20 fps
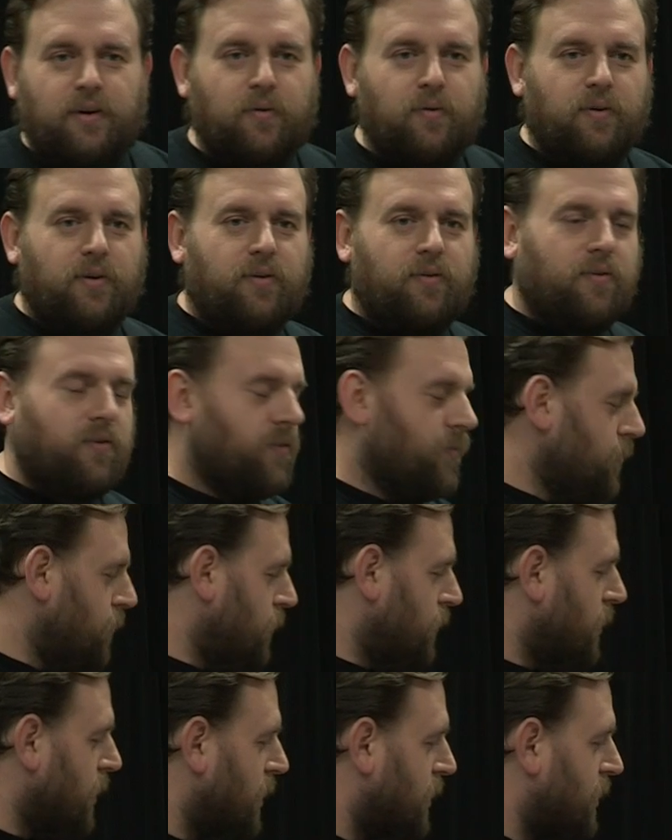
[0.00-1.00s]
we
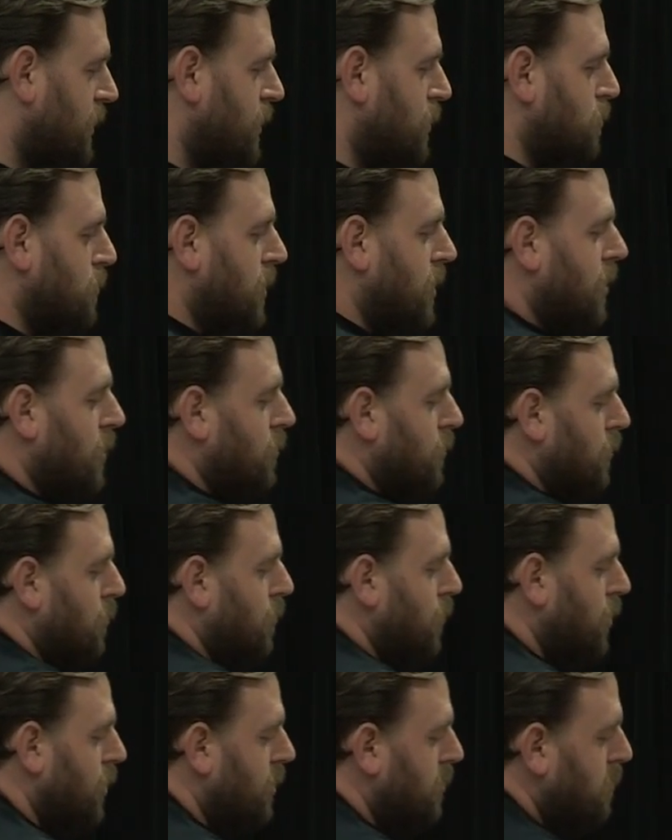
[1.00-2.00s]
got that about how we
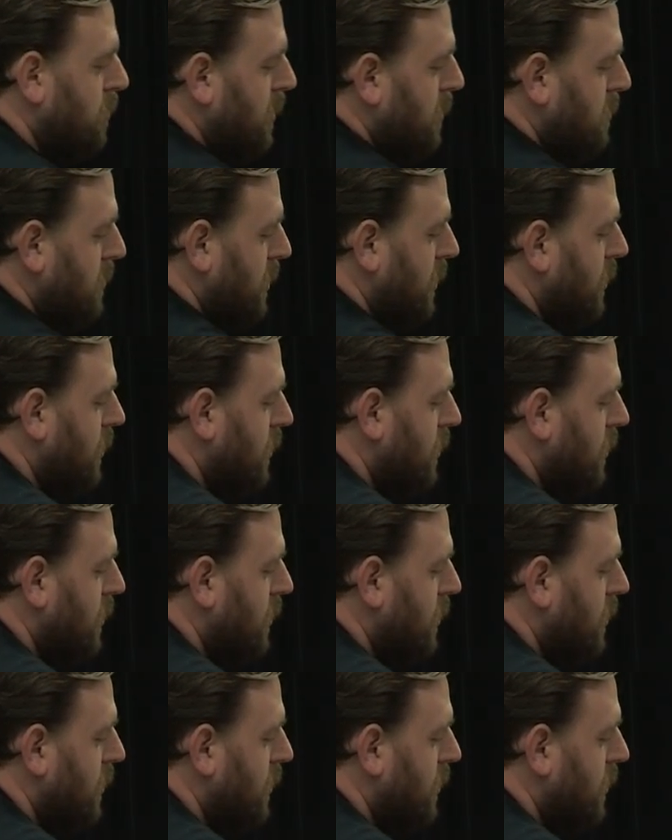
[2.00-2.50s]
want it. Maybe